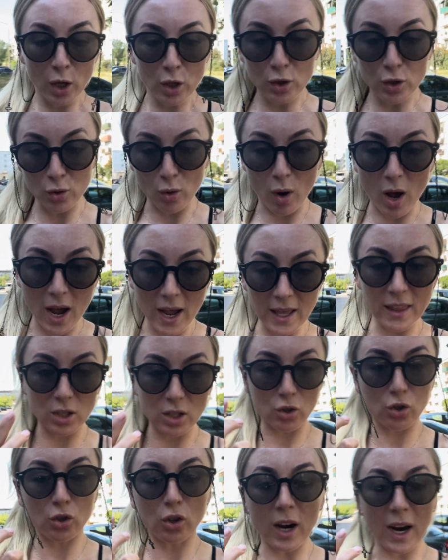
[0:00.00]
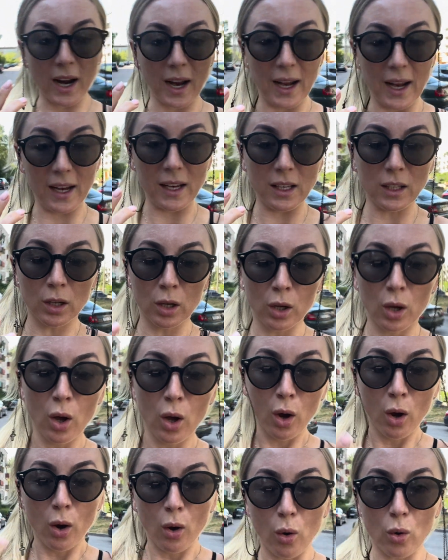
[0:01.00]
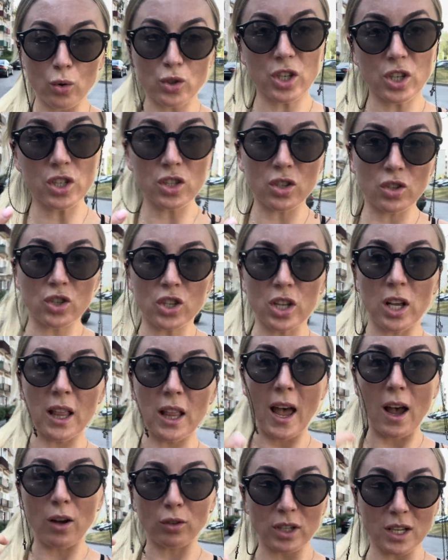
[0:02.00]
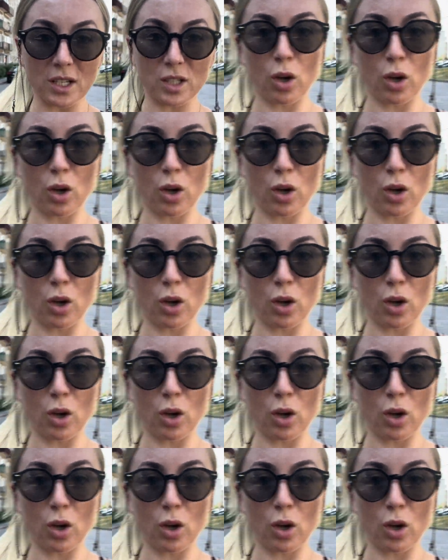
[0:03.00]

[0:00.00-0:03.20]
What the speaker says: to either train or just to chill out as a